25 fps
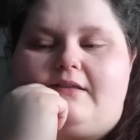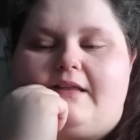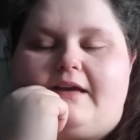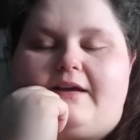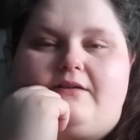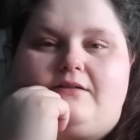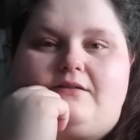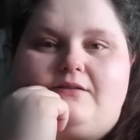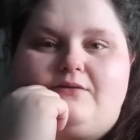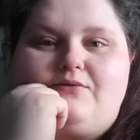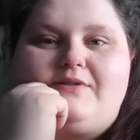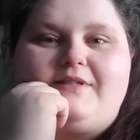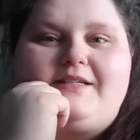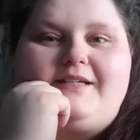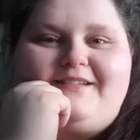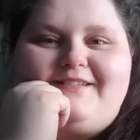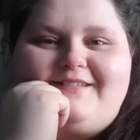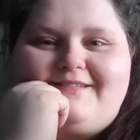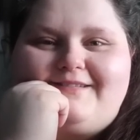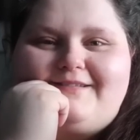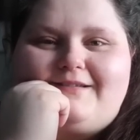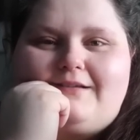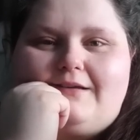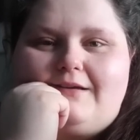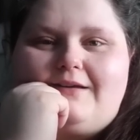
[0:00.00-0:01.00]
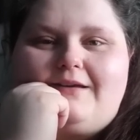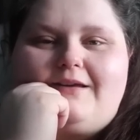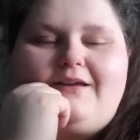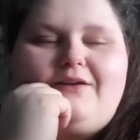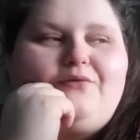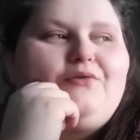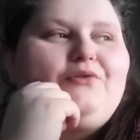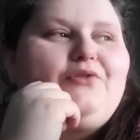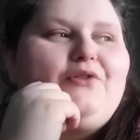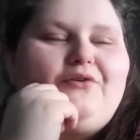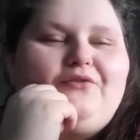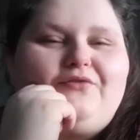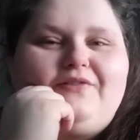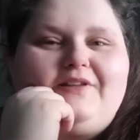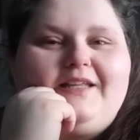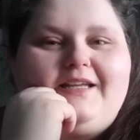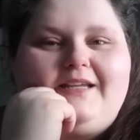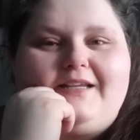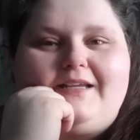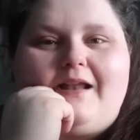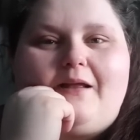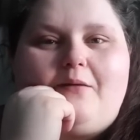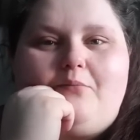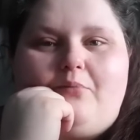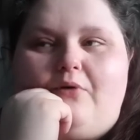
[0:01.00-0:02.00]
you that you're losing, that even though
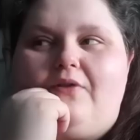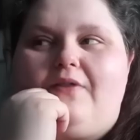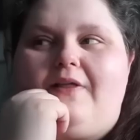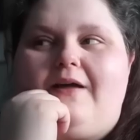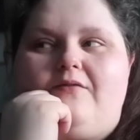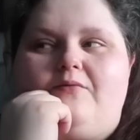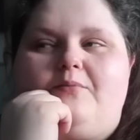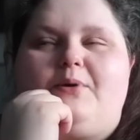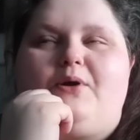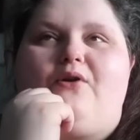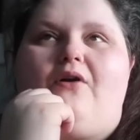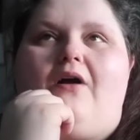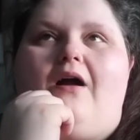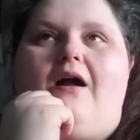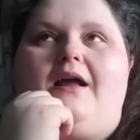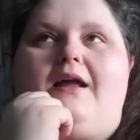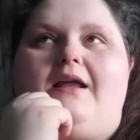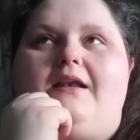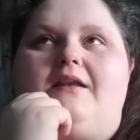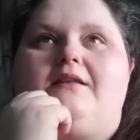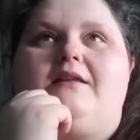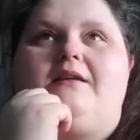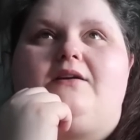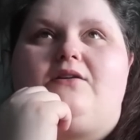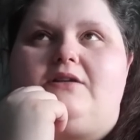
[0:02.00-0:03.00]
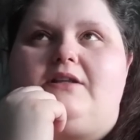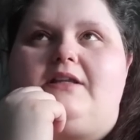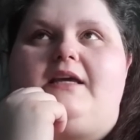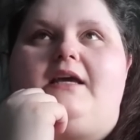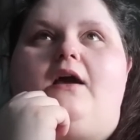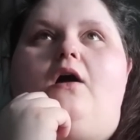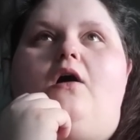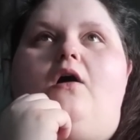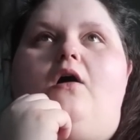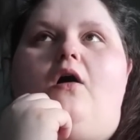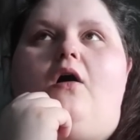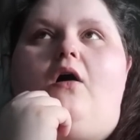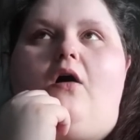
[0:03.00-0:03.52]
Feline and I both have been crying literally yeah.